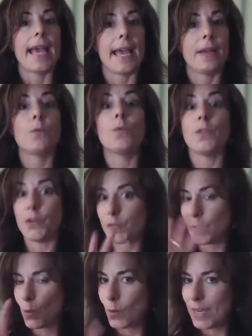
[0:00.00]
And those
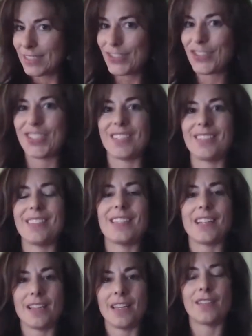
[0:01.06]
questions,
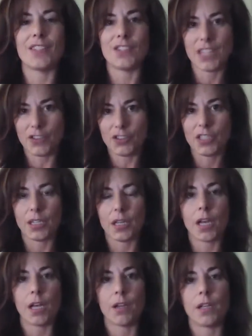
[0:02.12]
and there's actually,
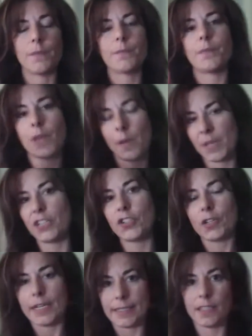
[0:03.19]
I'll make
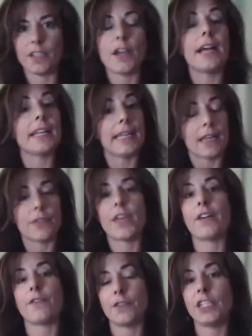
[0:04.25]
sure I tell you how to get
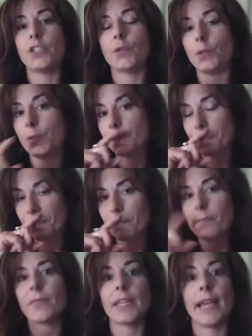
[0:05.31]
that free tool
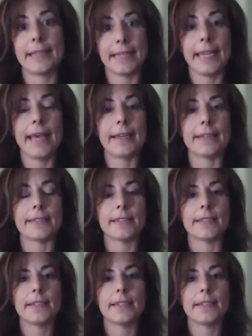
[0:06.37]
at the end.